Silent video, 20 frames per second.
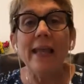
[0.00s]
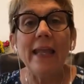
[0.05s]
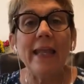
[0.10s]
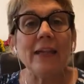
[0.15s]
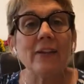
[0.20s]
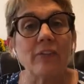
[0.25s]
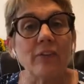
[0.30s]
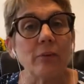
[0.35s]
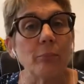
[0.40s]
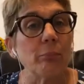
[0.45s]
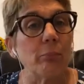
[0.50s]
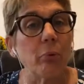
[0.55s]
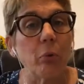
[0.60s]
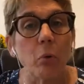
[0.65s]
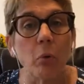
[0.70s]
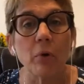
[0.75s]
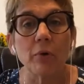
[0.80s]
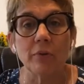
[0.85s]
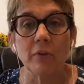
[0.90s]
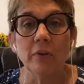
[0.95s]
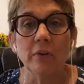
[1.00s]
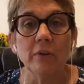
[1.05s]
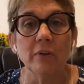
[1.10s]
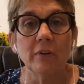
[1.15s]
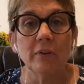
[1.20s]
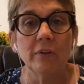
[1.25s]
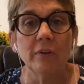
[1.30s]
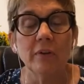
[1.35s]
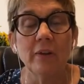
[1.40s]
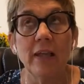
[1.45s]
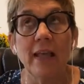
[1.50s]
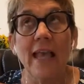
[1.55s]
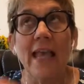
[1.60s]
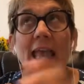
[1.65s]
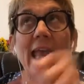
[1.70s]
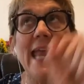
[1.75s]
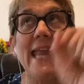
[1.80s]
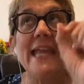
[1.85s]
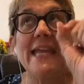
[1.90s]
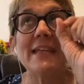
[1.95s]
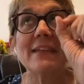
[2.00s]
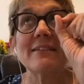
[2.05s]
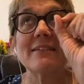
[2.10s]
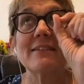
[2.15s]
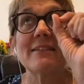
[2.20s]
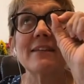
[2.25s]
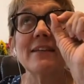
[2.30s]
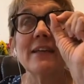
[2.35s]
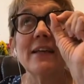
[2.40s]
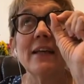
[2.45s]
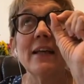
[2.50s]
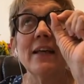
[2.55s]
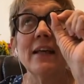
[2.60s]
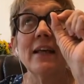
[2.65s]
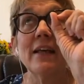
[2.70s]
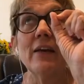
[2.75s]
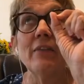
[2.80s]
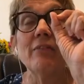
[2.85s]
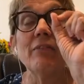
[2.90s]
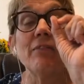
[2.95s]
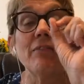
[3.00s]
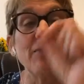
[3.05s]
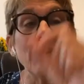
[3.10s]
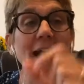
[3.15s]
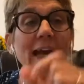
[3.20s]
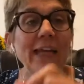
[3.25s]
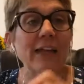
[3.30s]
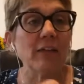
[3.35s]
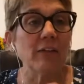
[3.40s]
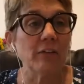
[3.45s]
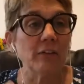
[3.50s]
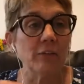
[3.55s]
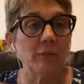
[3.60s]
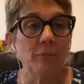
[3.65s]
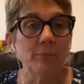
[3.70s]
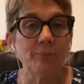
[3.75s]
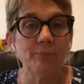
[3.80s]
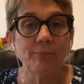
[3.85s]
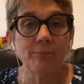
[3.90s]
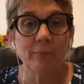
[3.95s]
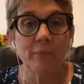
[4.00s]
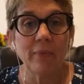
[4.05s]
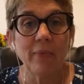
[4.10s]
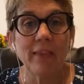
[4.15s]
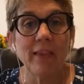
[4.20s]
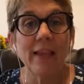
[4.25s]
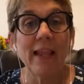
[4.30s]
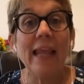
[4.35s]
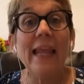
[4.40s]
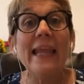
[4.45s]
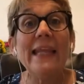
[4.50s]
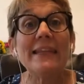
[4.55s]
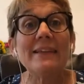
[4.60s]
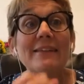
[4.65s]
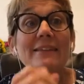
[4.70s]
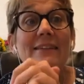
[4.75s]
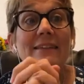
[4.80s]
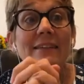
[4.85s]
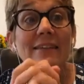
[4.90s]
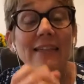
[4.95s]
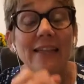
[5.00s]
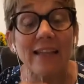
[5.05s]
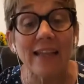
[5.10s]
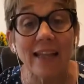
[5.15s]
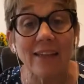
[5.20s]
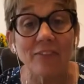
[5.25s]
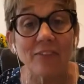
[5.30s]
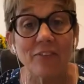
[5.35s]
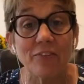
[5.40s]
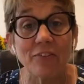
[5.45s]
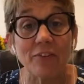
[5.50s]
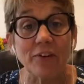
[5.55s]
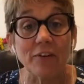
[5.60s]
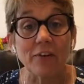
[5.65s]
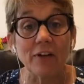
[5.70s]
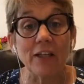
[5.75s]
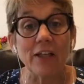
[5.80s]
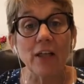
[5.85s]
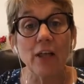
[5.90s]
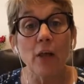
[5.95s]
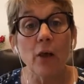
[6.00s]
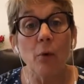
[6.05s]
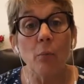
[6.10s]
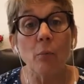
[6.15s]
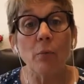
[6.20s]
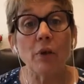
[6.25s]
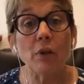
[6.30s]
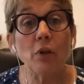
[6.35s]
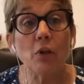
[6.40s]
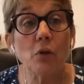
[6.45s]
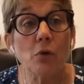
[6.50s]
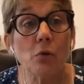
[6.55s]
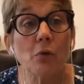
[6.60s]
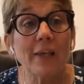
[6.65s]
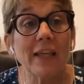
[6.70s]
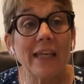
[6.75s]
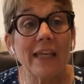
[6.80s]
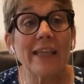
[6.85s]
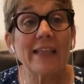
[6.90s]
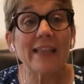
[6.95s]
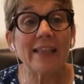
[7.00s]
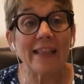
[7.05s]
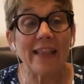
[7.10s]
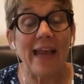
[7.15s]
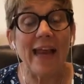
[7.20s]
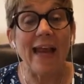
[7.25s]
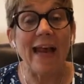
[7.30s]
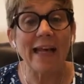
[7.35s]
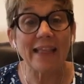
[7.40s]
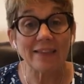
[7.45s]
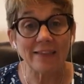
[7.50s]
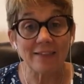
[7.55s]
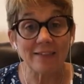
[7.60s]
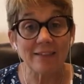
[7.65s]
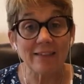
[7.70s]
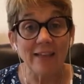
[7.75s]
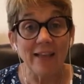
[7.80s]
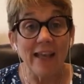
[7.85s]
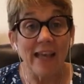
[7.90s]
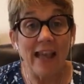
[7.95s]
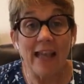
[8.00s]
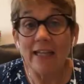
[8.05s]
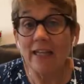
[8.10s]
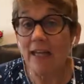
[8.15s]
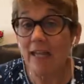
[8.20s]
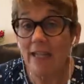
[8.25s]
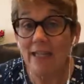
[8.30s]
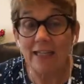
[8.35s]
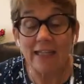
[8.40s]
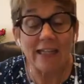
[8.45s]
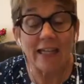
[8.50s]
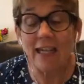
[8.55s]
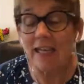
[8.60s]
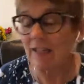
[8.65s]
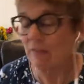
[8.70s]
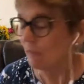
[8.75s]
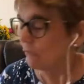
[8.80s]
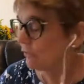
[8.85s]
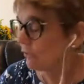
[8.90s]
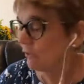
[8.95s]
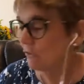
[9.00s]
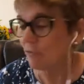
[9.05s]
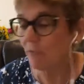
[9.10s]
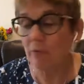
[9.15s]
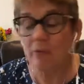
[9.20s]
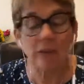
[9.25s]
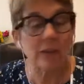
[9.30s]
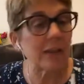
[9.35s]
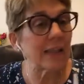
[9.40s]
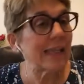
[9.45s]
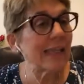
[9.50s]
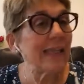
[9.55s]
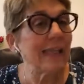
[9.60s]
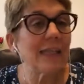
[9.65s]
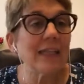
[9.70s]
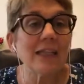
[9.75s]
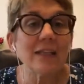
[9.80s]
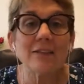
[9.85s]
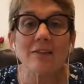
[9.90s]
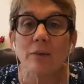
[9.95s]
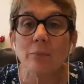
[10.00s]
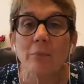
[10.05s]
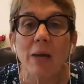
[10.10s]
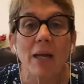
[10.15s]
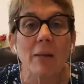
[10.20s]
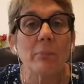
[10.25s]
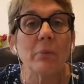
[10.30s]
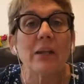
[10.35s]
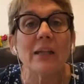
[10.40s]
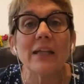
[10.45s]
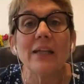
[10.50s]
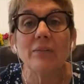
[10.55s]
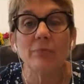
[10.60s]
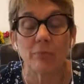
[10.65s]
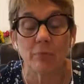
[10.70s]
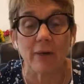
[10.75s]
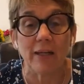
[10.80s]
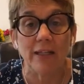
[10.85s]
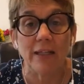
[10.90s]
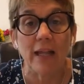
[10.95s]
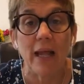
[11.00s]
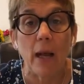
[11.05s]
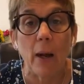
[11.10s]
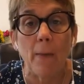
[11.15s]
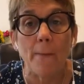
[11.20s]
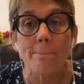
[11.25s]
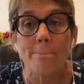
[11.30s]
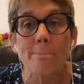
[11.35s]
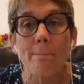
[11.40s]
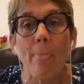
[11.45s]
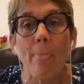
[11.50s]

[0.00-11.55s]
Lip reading: it's important. It's vital. It's necessary. When you get that, and again, just lean into my belief right now,